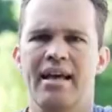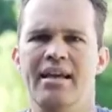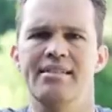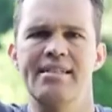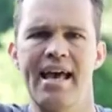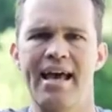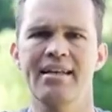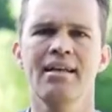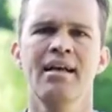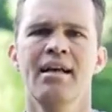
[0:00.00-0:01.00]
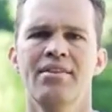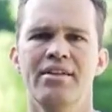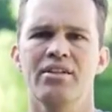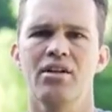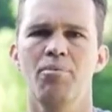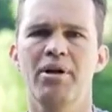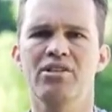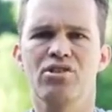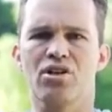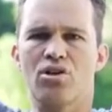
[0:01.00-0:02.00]
and 10. Then you're going to go big
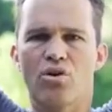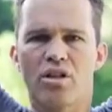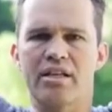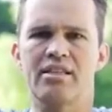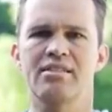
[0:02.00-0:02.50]
circle. Click at the